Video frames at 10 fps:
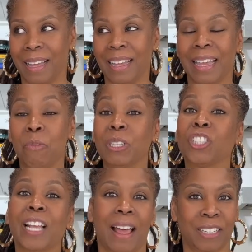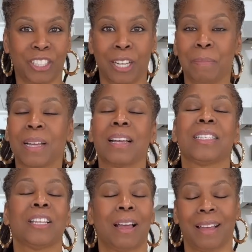it was challenging
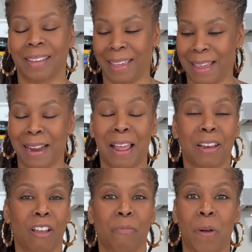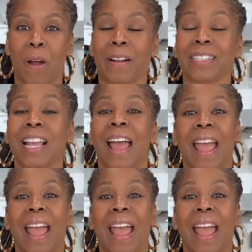because, again, I love porridge.